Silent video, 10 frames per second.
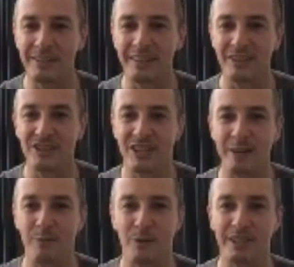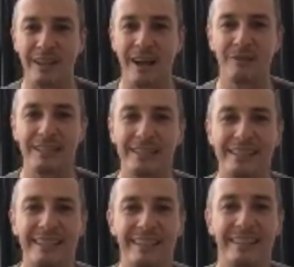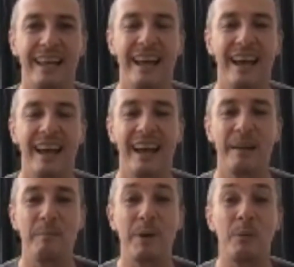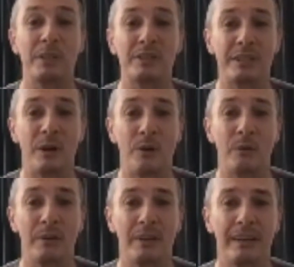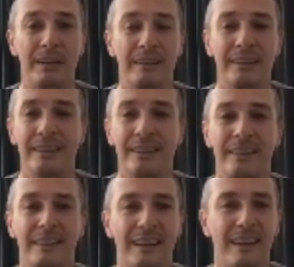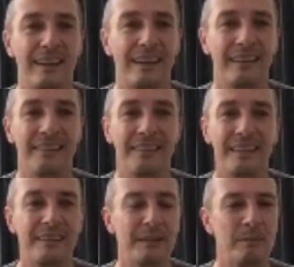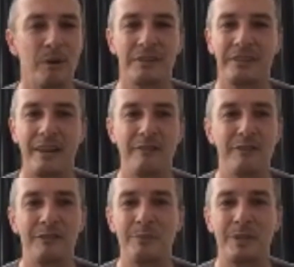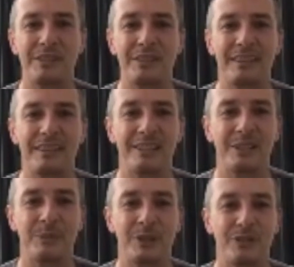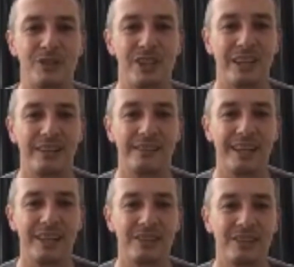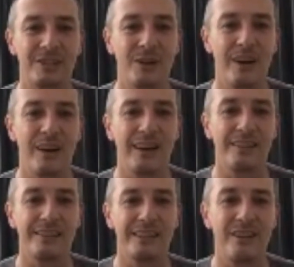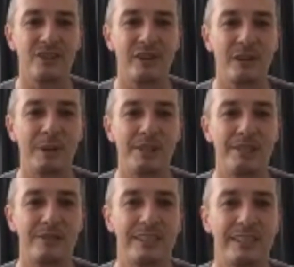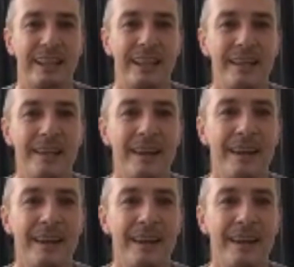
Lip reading: in the chat box. I can't really see it. But we just go in about 10, 15 minutes in the next question section. So I start sharing my screen again.